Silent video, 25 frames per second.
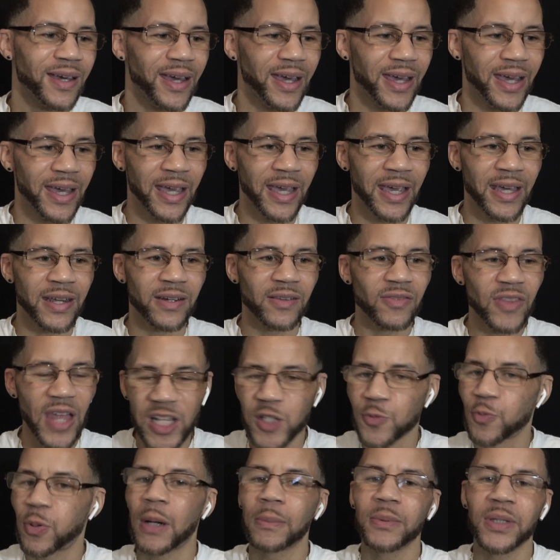And
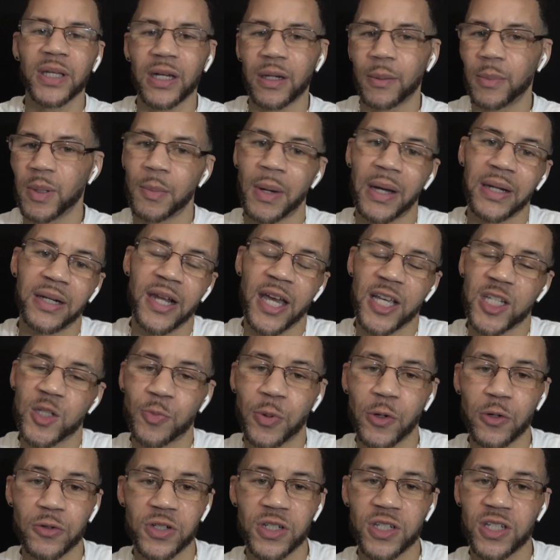that's probably going to be my next
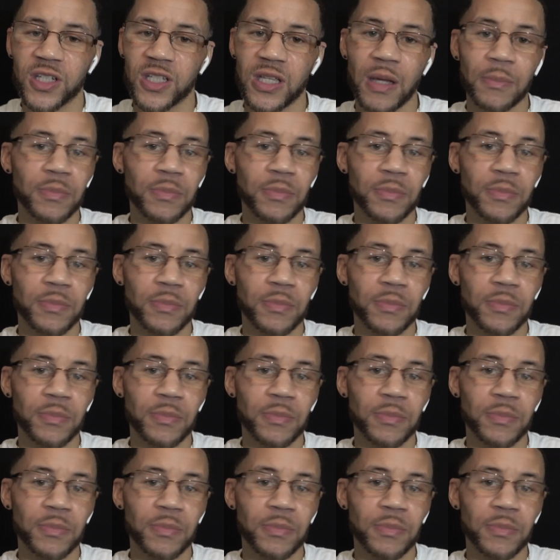purchase because